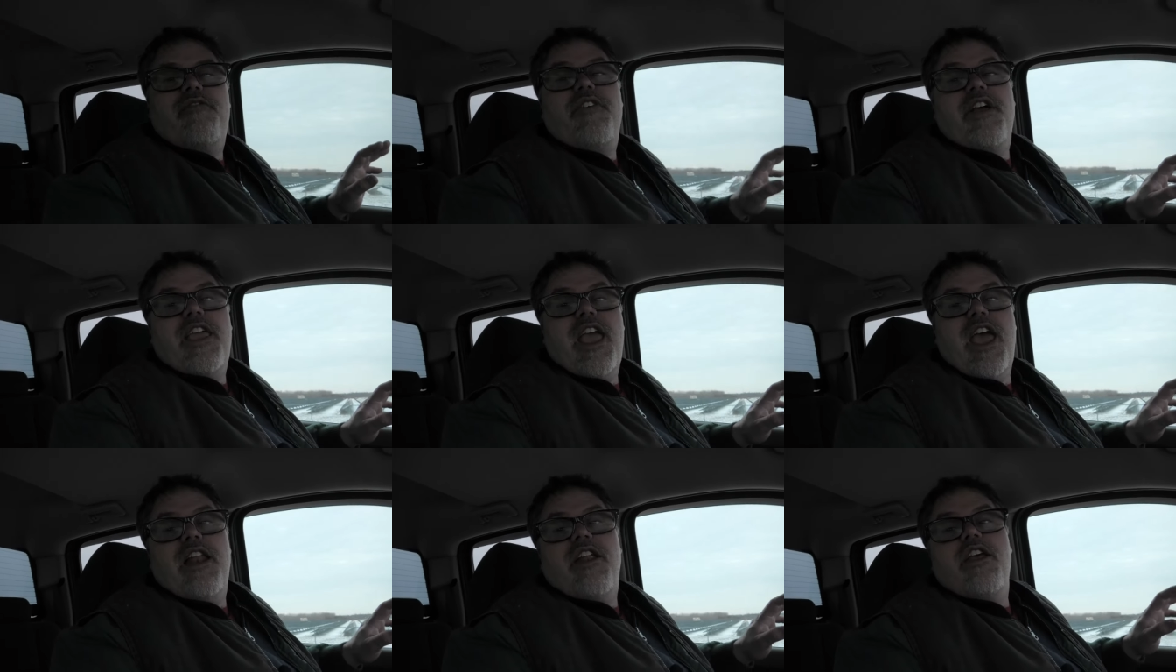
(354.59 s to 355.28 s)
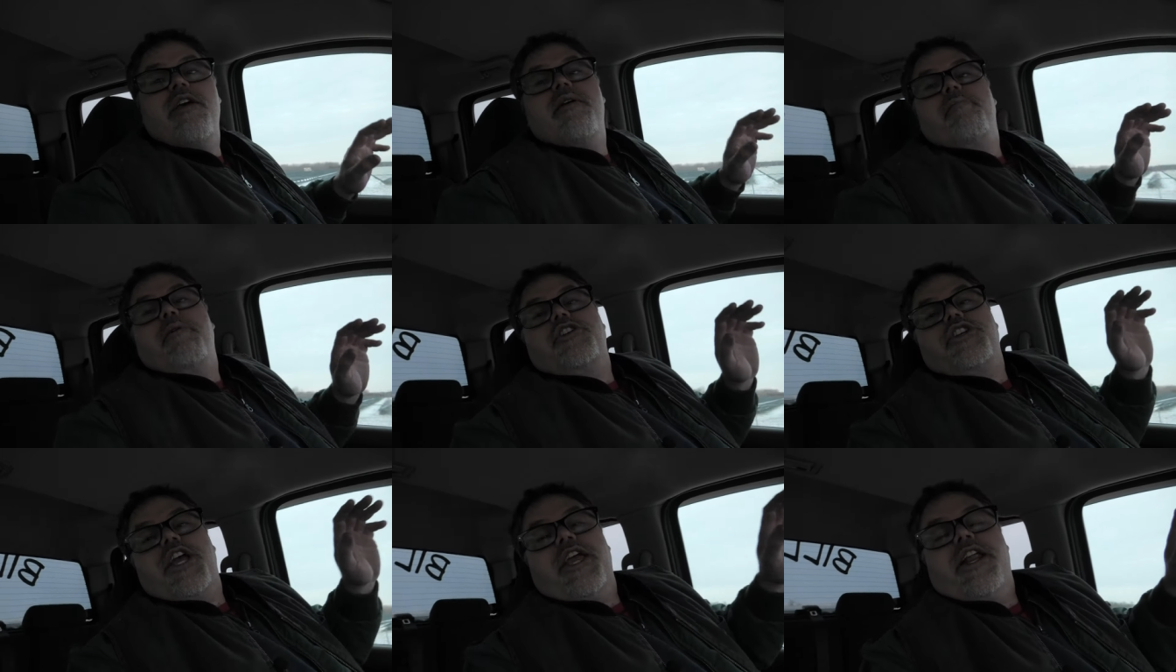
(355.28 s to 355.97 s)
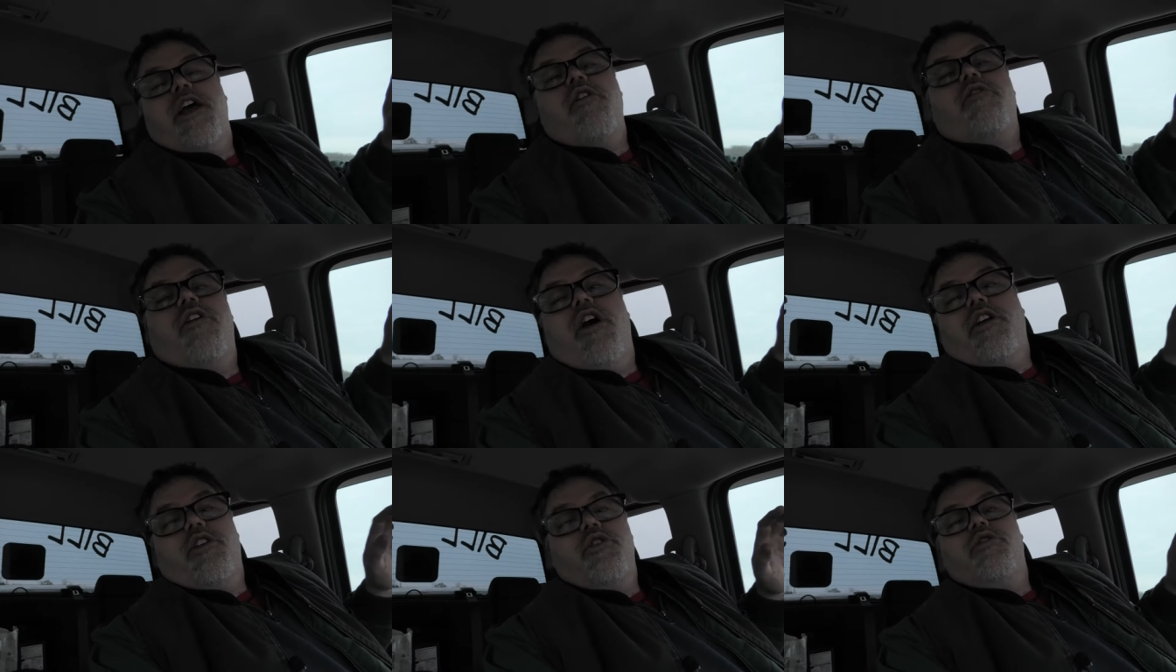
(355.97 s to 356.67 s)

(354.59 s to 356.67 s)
if I can, but check it out on